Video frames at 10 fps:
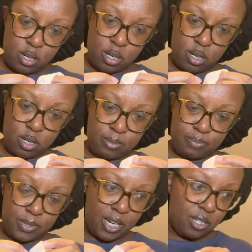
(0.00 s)

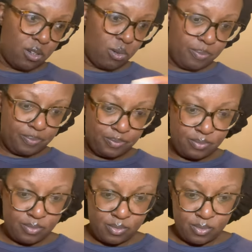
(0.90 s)
And so
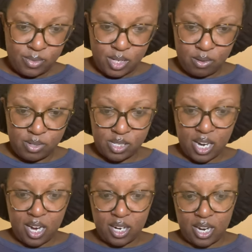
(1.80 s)
it's just
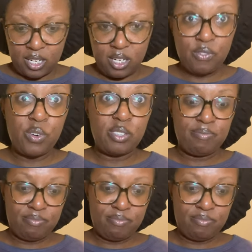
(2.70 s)
kind of like different